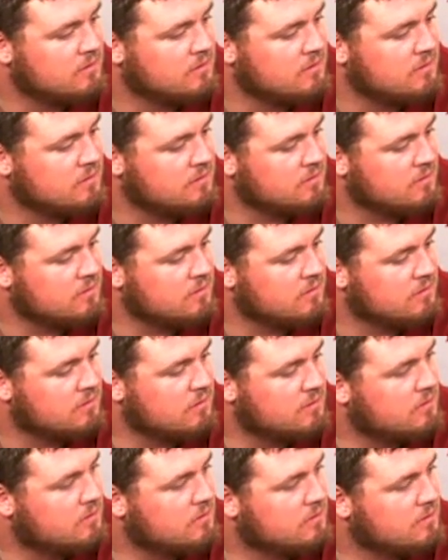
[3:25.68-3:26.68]

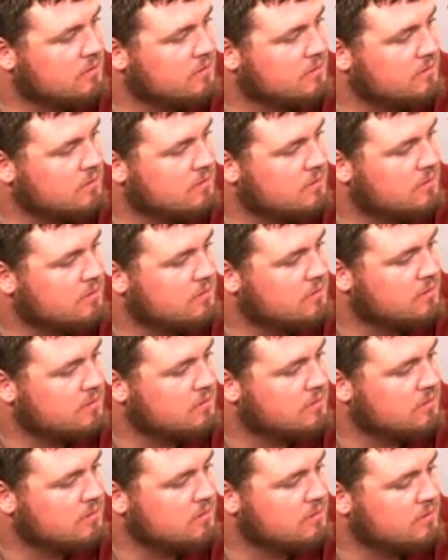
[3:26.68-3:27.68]

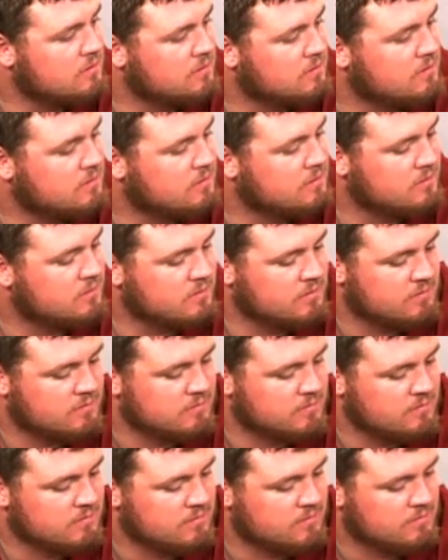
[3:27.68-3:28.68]

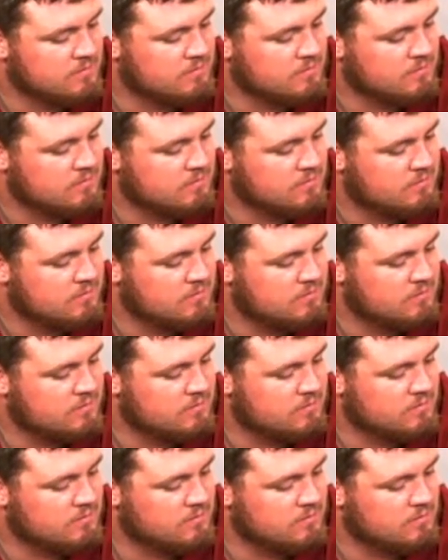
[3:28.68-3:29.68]

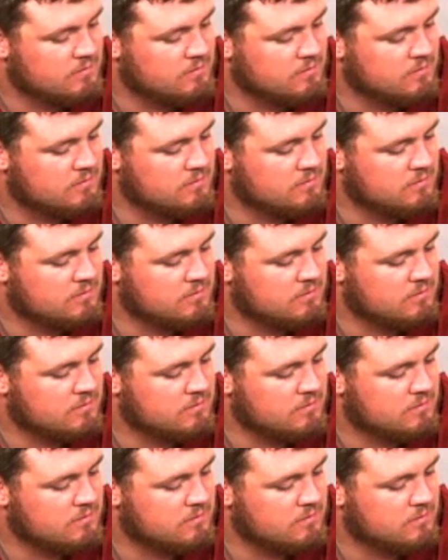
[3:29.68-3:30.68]

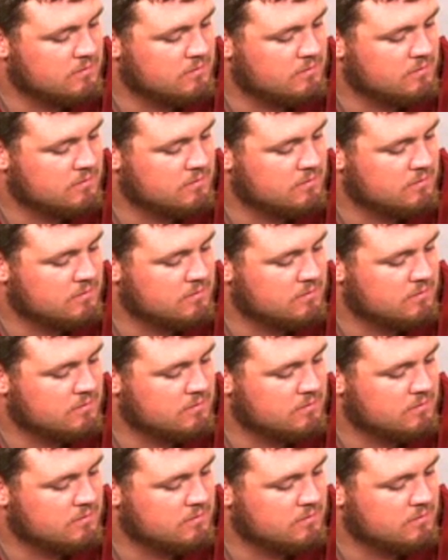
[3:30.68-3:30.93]
This person isn't speaking.